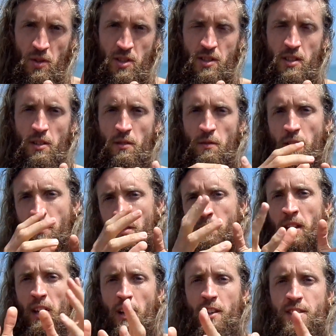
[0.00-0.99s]
which for
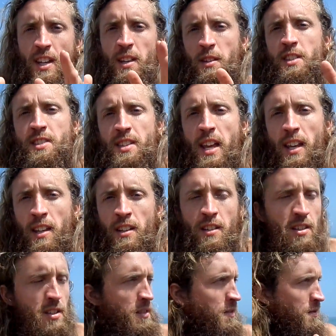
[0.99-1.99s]
me I'd say the second
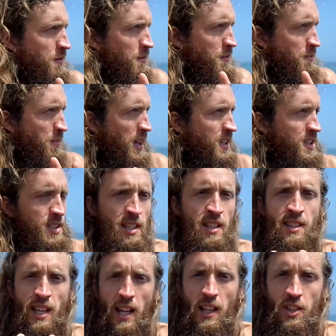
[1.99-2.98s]
best
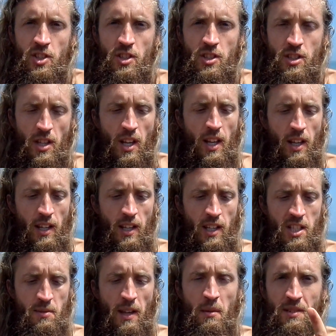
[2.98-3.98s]
intelligence
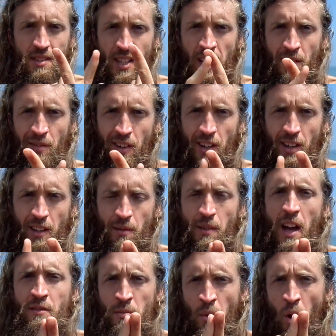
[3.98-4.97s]
is to be able to think for,
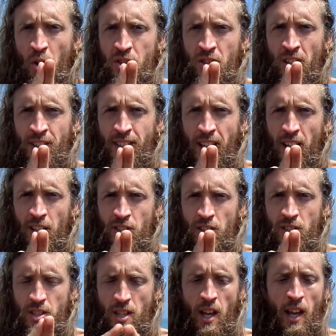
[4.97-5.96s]
have emotional
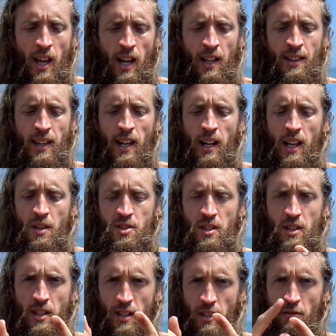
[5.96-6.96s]
intelligence, and that
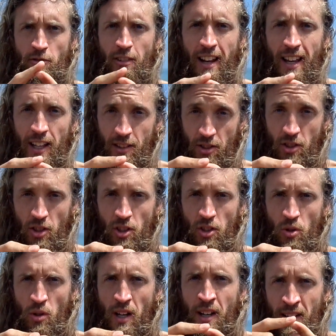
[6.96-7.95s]
allows you to relate
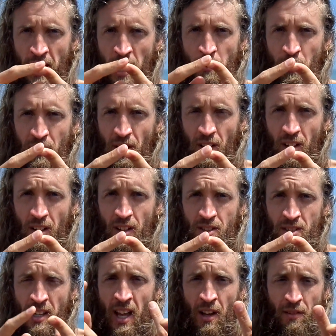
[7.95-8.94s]
to and
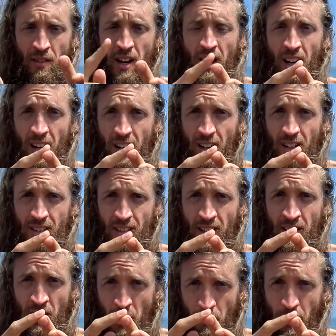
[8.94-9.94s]
empathize and have a heart
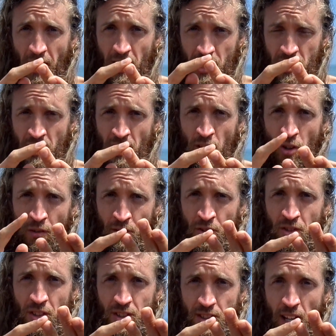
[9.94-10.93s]
and compassion and love
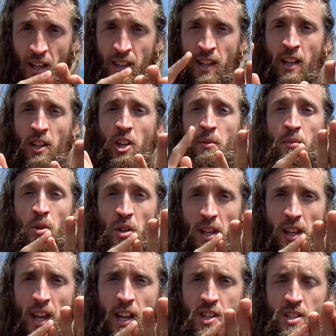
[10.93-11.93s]
and understanding and
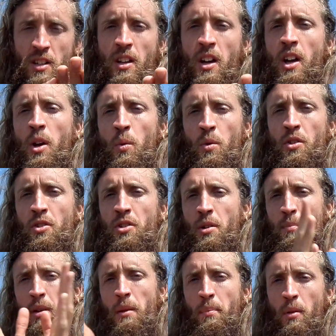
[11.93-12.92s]
communication with
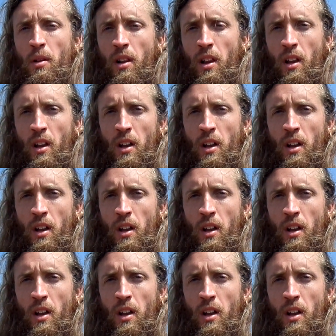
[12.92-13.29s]
other people.